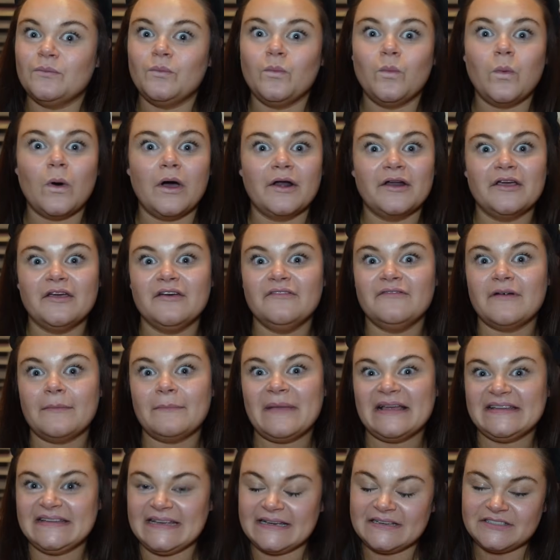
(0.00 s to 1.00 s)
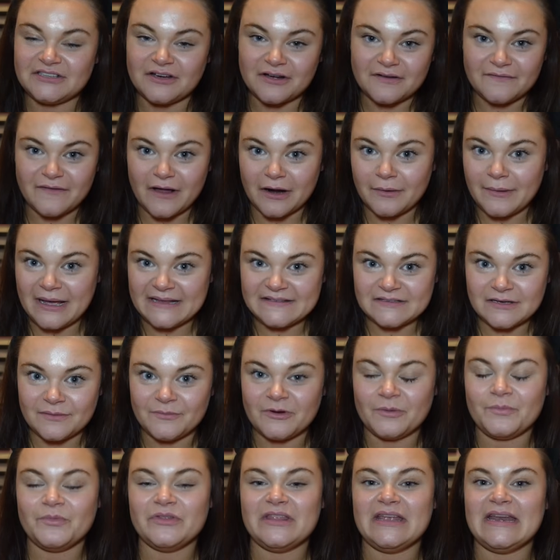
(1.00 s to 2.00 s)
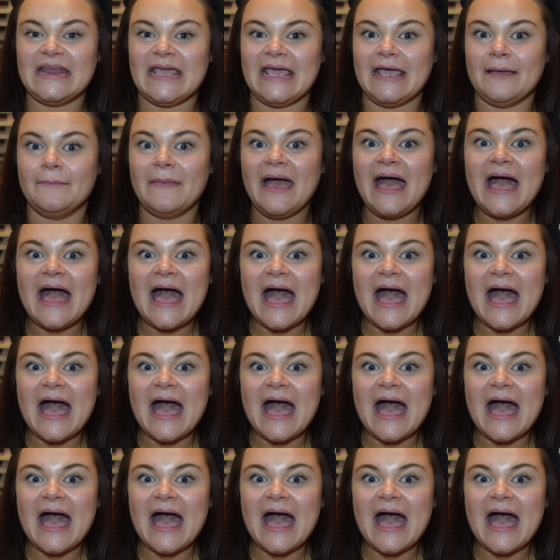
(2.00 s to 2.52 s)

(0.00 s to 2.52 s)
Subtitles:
one of my TikTok followers came up with a name,